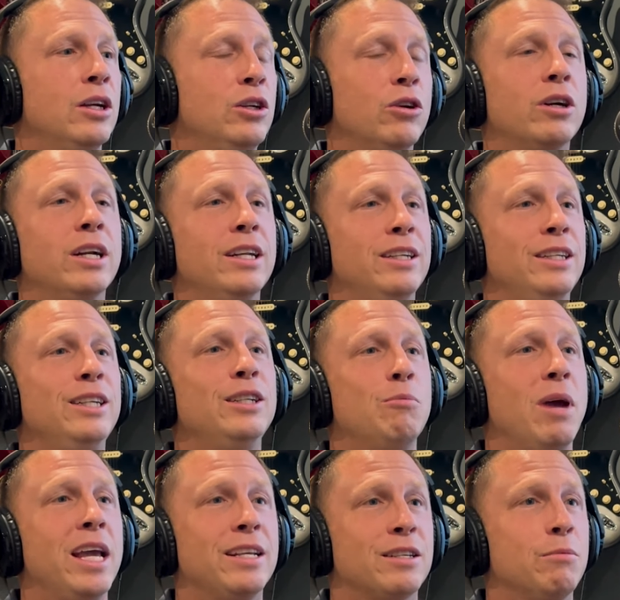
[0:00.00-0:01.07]
you're going to need to
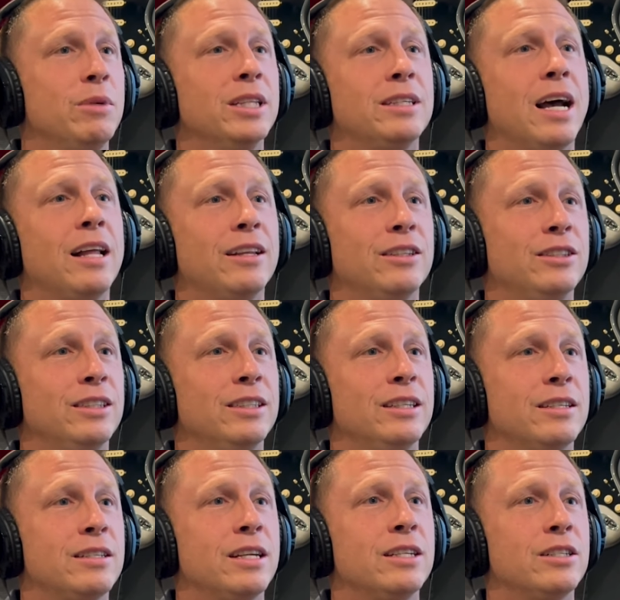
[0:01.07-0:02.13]
make some intelligent
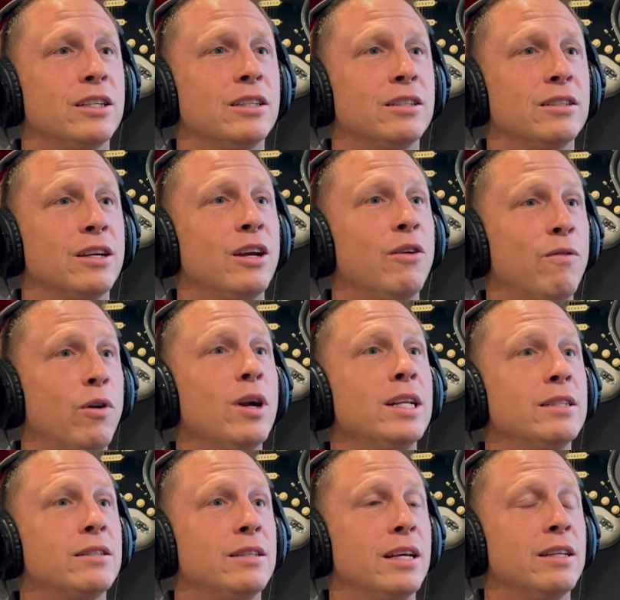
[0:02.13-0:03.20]
decisions. For
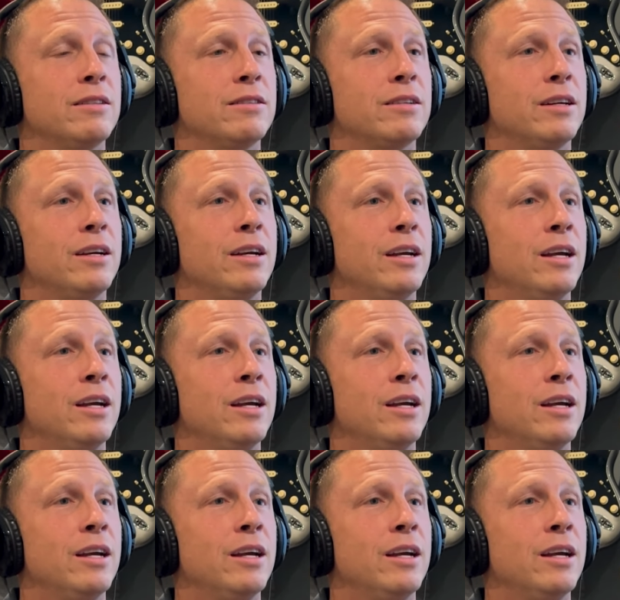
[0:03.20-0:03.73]
instance,